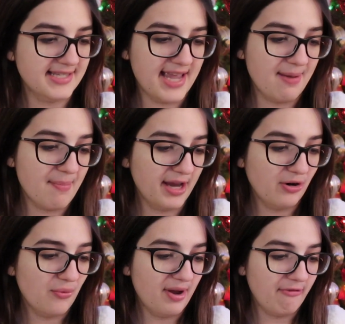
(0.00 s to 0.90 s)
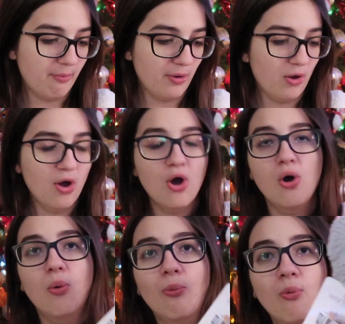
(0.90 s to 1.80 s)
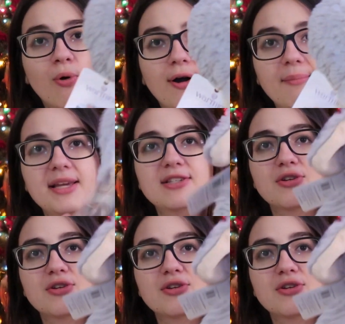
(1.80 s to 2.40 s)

It's a microwavable Warmy.